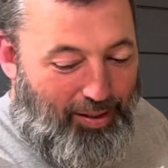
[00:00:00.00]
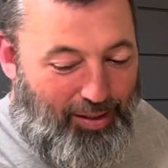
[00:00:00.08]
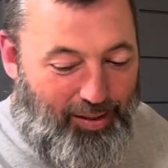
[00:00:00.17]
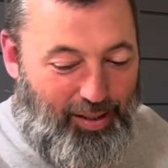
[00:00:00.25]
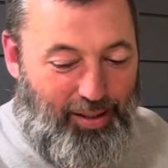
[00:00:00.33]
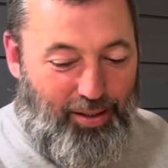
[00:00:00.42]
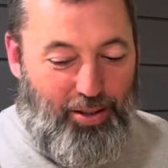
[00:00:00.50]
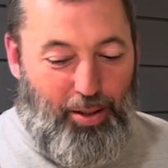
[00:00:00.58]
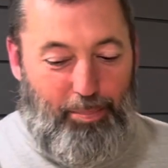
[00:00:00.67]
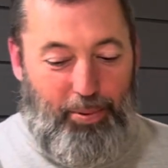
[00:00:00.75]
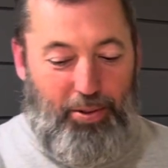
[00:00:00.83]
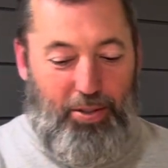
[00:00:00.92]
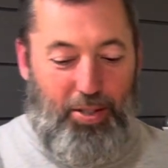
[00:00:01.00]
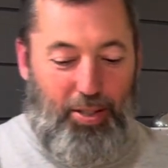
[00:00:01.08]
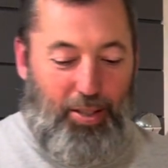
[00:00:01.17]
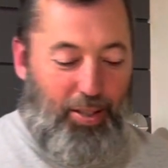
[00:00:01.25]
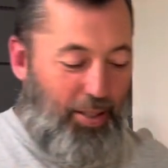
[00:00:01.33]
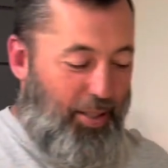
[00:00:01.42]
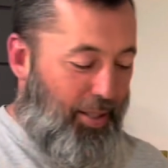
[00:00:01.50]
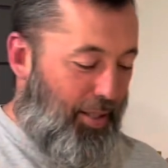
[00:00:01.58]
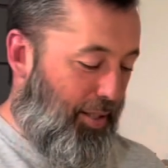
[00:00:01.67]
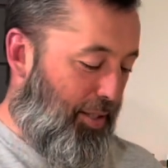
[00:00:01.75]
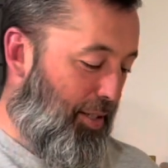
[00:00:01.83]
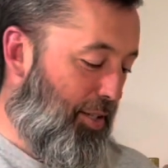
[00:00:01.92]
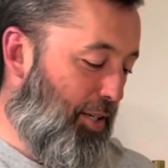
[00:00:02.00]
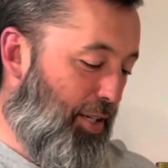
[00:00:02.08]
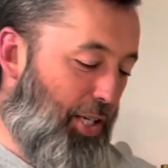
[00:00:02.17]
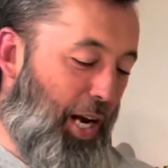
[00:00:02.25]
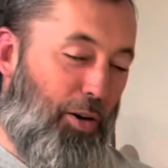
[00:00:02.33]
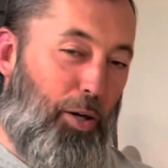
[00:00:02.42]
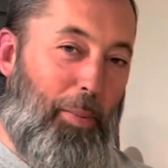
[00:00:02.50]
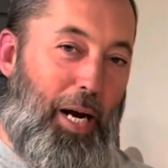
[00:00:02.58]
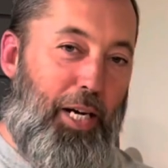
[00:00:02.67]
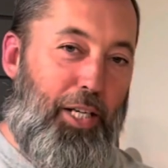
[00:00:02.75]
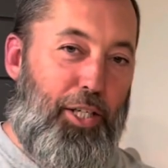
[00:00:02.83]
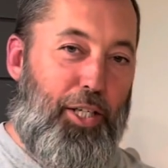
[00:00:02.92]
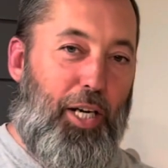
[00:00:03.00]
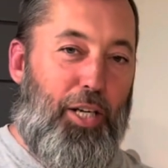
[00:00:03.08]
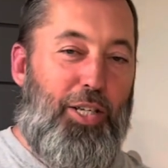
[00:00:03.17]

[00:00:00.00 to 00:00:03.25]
Take your tumpins. This is a sour mash.